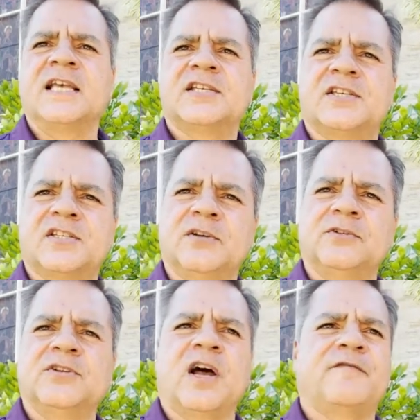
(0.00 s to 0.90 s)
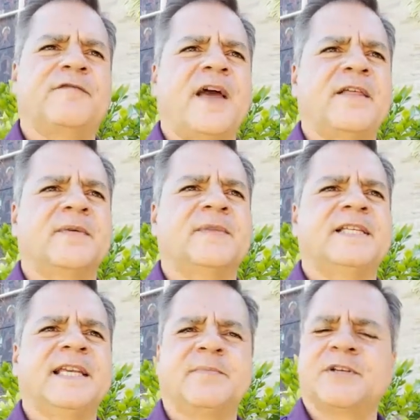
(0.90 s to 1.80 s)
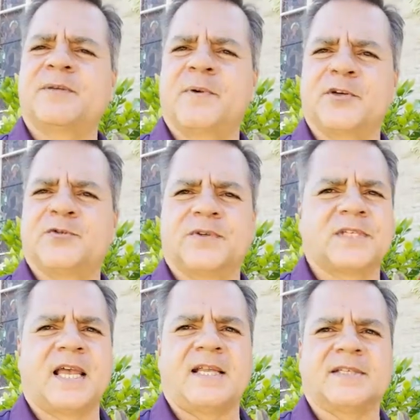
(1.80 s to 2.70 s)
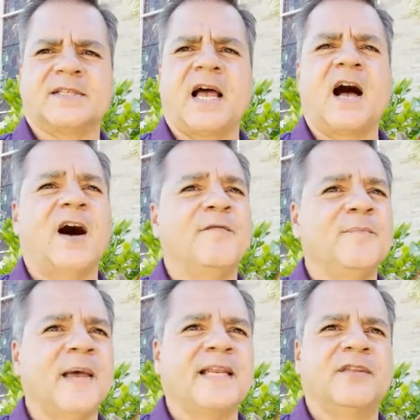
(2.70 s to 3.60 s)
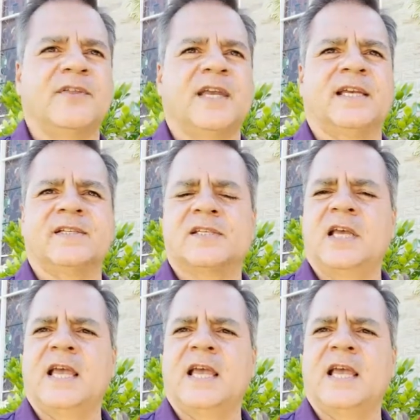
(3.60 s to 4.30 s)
still do not fathom the deeper spiritual sense of many things.